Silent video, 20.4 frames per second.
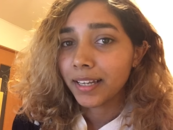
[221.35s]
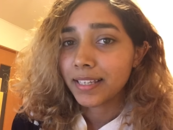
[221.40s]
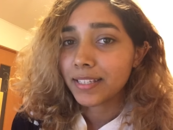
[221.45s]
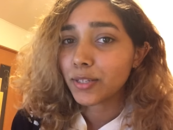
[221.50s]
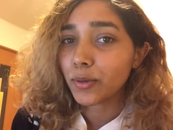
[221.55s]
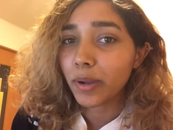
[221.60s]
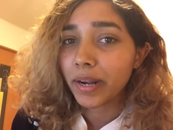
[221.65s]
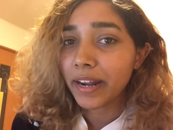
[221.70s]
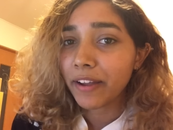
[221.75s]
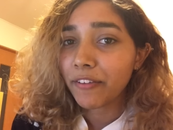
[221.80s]

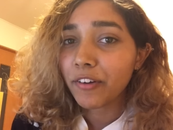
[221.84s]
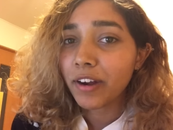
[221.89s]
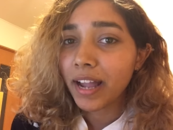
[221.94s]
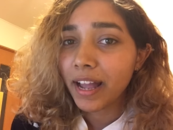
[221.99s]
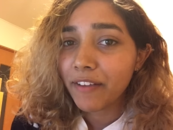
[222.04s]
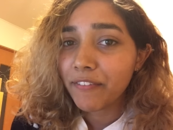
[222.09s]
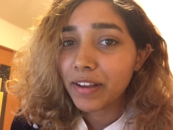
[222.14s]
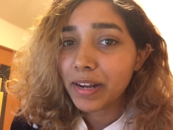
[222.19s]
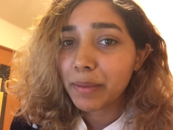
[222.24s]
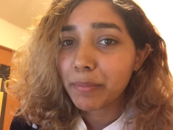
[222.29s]
So I never
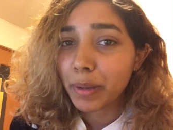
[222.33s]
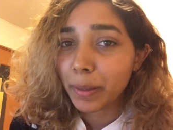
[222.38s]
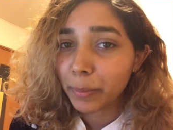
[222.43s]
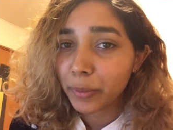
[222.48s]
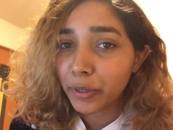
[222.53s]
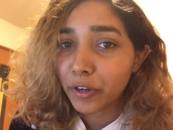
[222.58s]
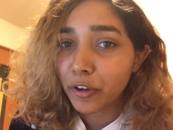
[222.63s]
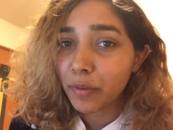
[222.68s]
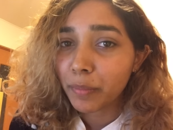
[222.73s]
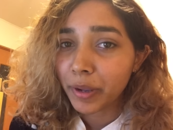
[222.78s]
have any
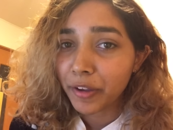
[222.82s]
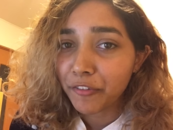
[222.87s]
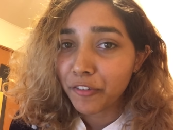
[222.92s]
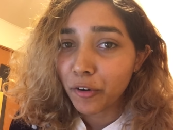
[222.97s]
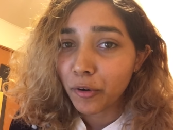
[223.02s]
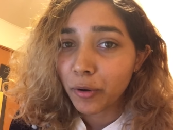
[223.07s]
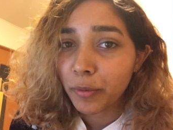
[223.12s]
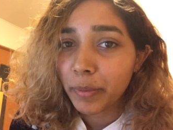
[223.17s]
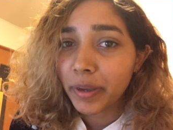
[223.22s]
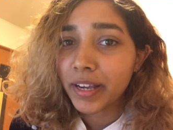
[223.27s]
memory on my
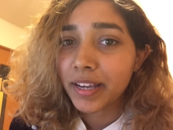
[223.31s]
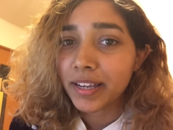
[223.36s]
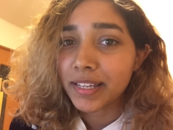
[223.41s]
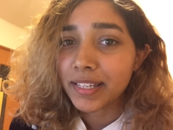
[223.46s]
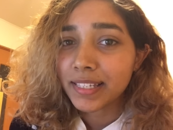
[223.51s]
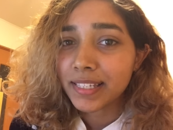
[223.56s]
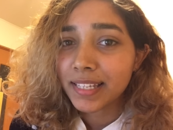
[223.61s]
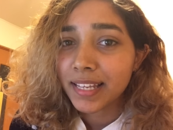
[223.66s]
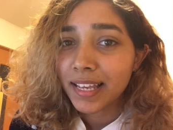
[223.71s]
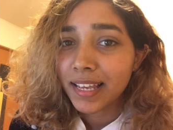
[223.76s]
phone
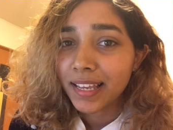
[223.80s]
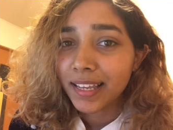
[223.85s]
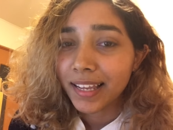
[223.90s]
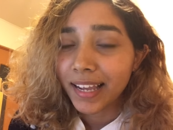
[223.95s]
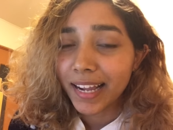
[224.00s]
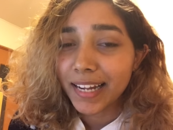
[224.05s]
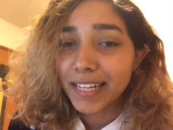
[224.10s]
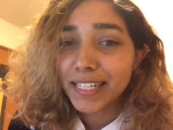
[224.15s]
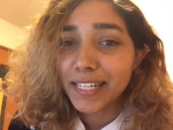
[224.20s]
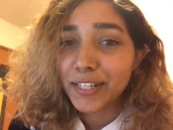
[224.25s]
because
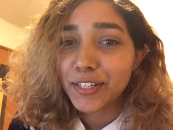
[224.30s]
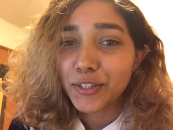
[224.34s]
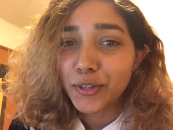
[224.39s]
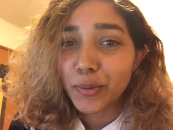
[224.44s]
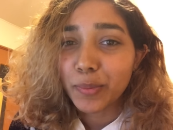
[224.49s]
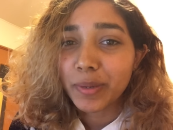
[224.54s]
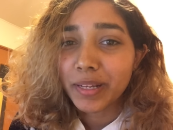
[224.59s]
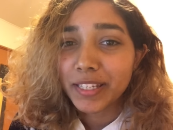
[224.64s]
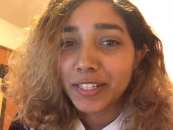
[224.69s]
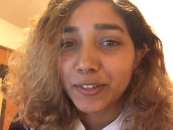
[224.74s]
I take
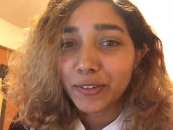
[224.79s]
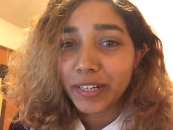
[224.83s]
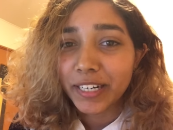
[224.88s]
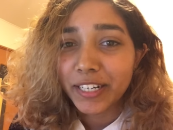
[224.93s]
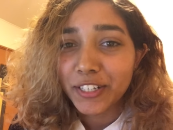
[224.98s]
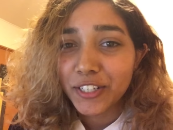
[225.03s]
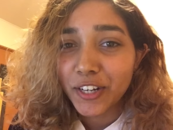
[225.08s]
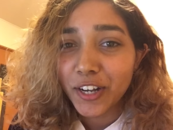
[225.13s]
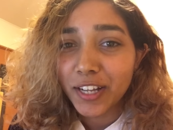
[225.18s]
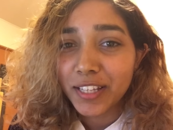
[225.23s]
too many
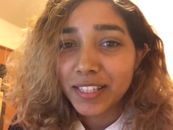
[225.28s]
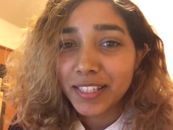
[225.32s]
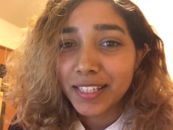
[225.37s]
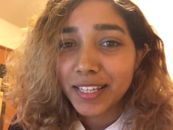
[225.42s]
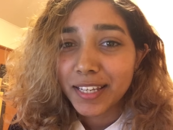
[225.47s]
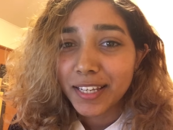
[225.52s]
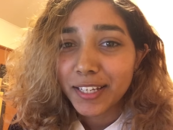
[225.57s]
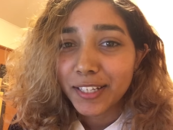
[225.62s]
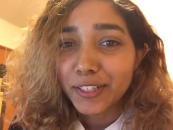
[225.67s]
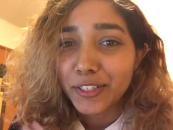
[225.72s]
screenshots
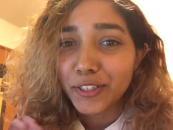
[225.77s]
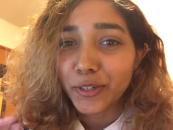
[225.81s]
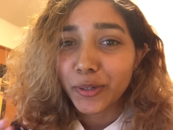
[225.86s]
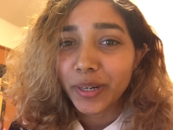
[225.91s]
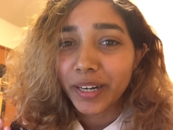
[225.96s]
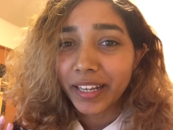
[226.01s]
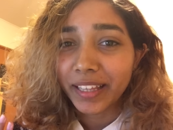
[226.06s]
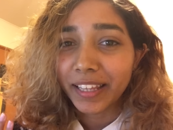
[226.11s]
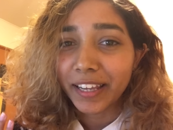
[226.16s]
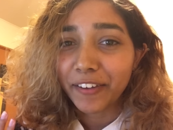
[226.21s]

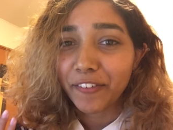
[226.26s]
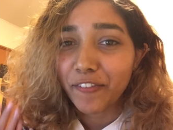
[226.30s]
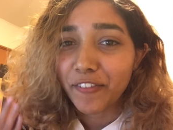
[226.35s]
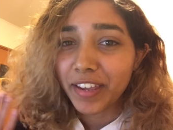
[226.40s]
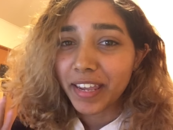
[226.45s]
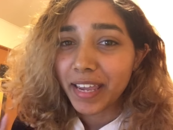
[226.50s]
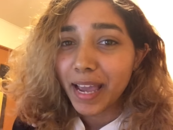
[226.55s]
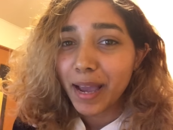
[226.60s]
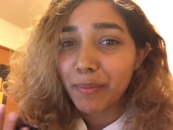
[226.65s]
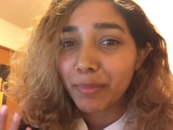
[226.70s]
during like
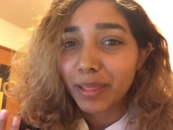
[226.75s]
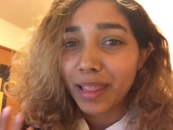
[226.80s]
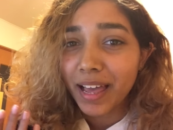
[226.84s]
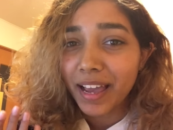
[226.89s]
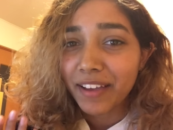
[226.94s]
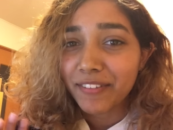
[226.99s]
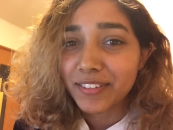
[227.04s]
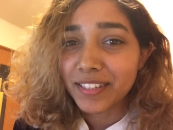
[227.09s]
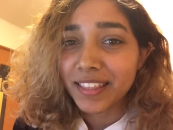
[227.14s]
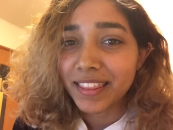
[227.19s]
V-app
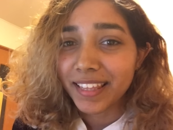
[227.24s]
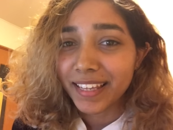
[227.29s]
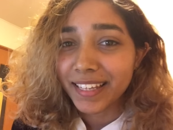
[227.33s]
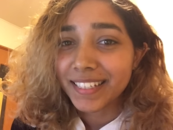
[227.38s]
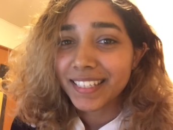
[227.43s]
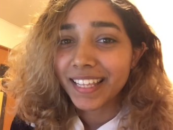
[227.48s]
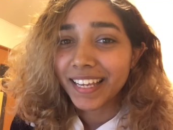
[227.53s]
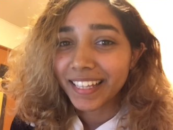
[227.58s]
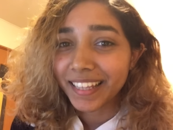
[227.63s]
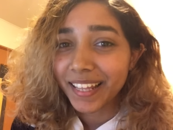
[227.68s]
lives and
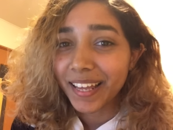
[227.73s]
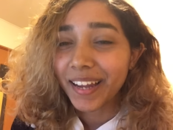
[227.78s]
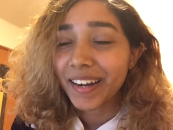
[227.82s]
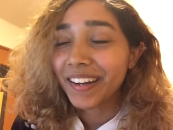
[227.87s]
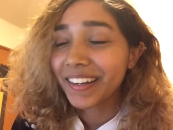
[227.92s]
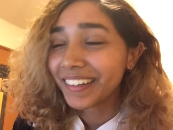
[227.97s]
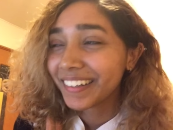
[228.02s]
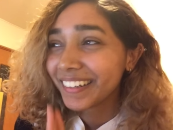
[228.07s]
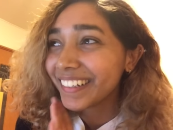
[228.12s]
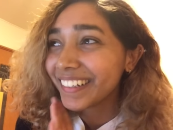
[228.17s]
things like that.